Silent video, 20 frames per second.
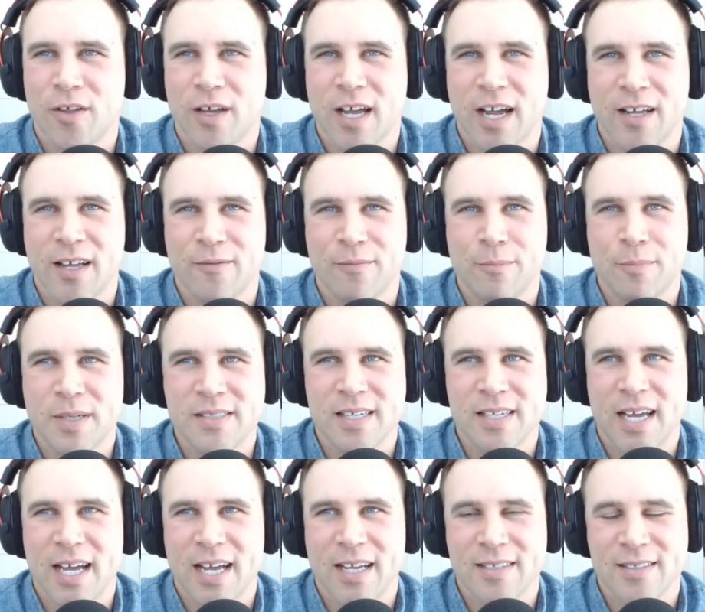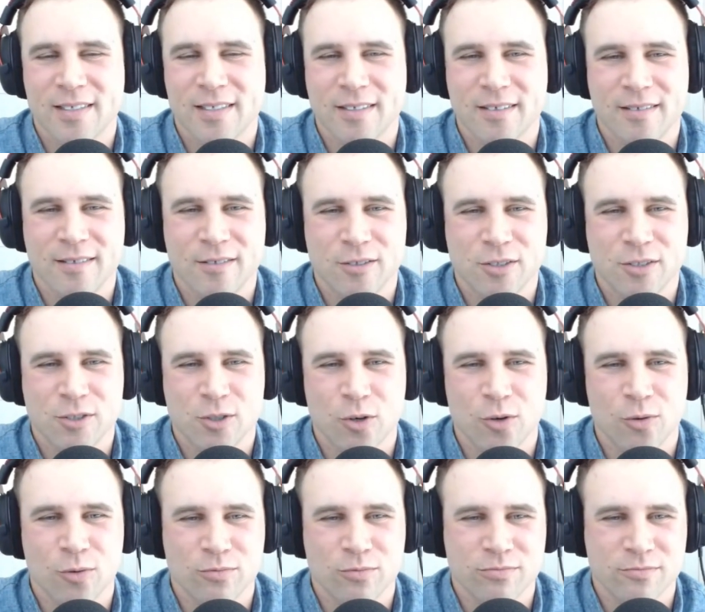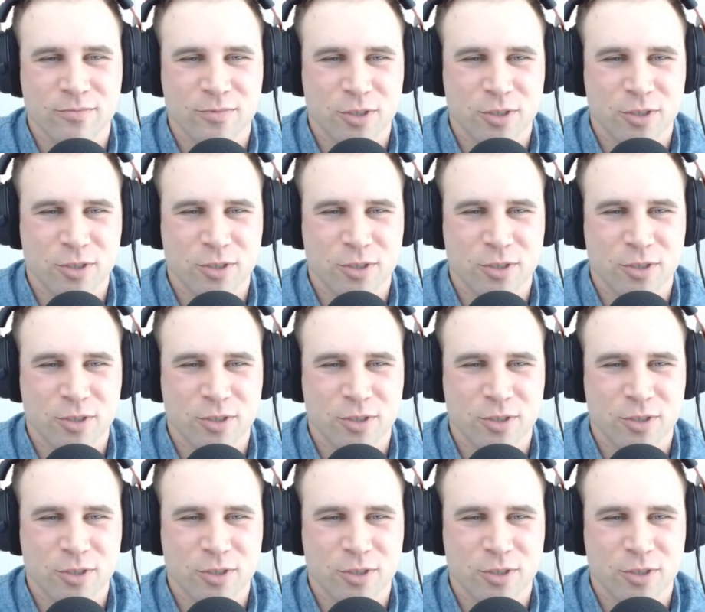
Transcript: the kind of pizzazz and show